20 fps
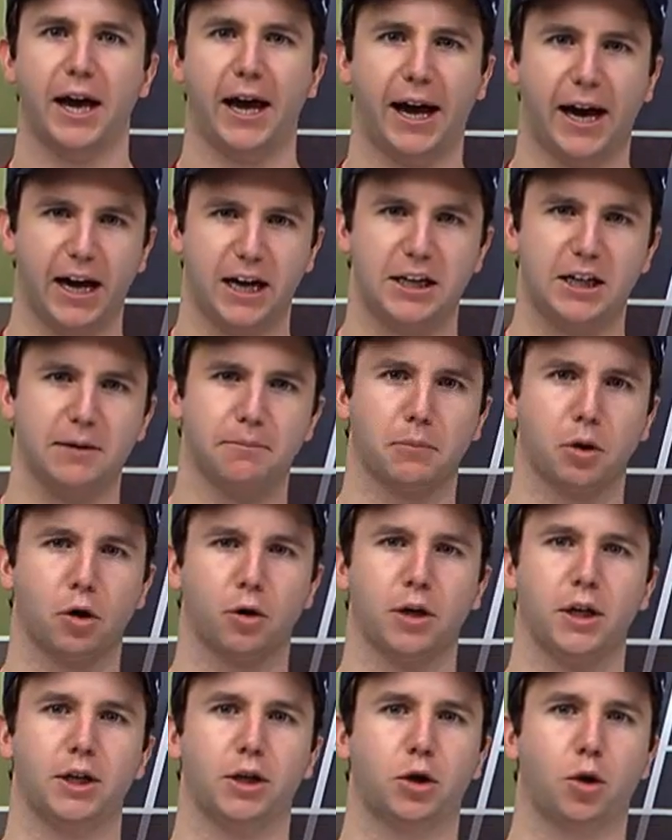Andy
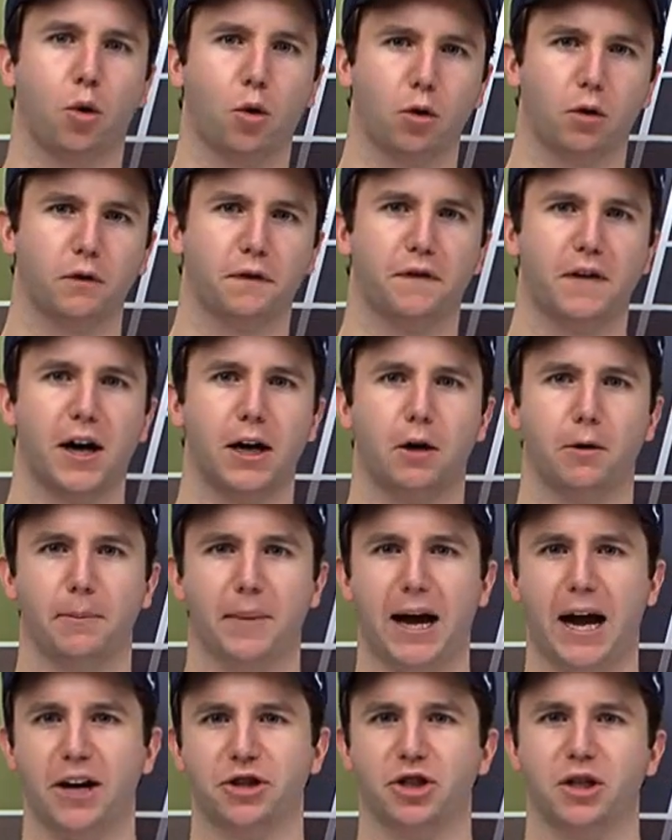Murray quarterfinal
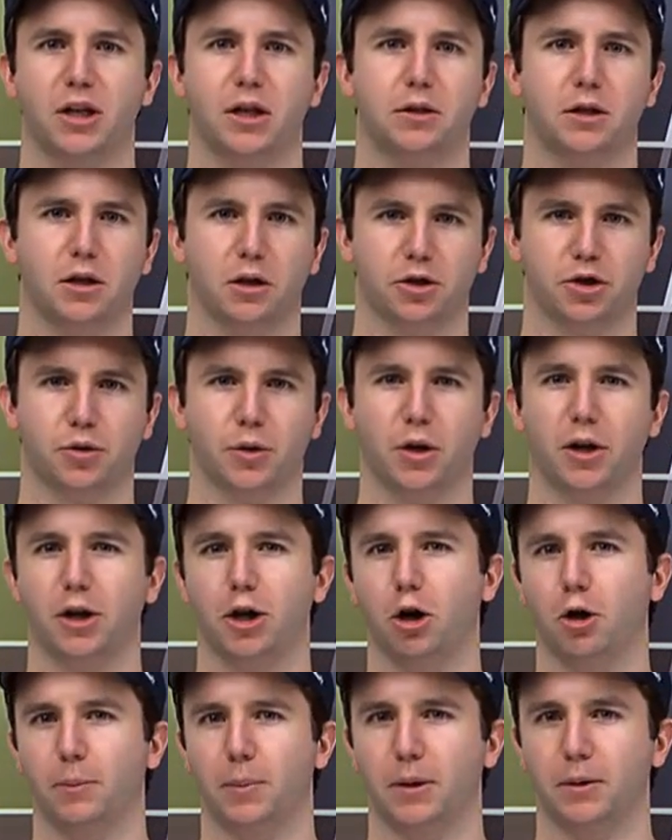match at the Australian
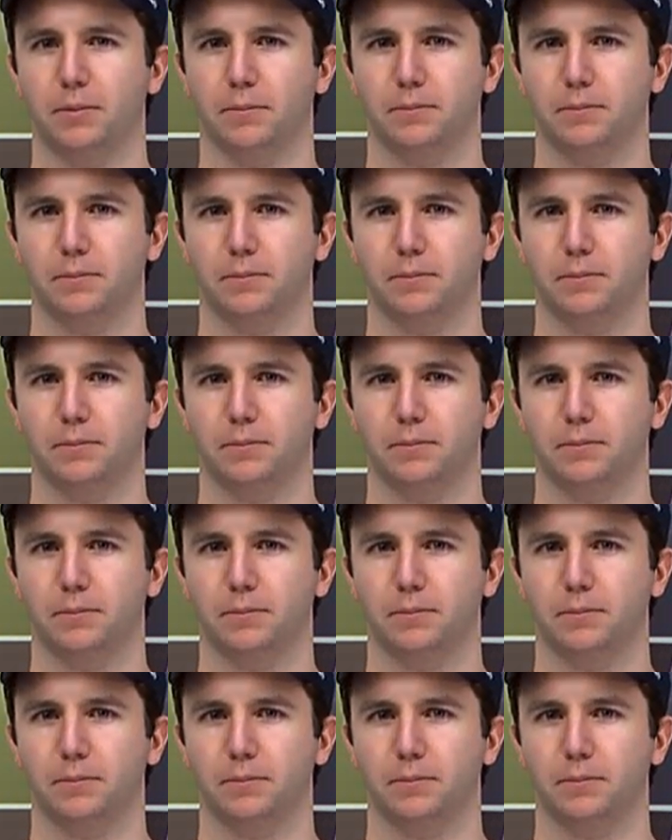Open.